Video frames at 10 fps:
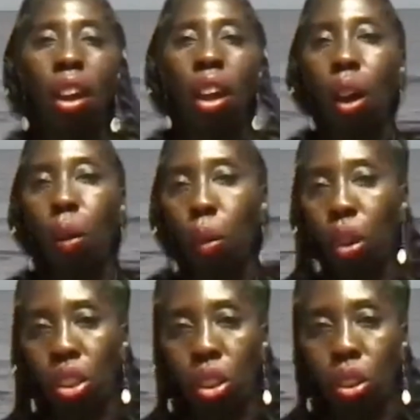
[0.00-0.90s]
I want to
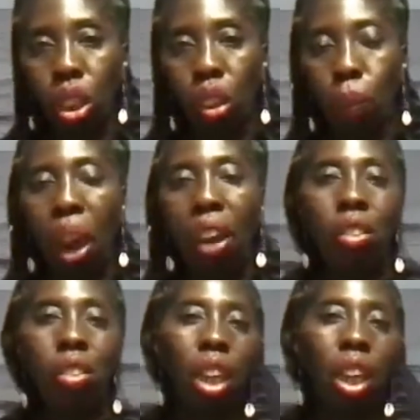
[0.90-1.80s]
donate to
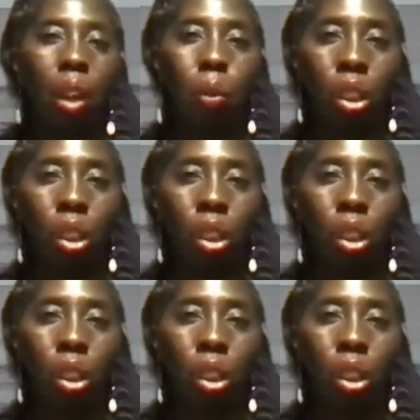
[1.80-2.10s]
Pakistan, I want to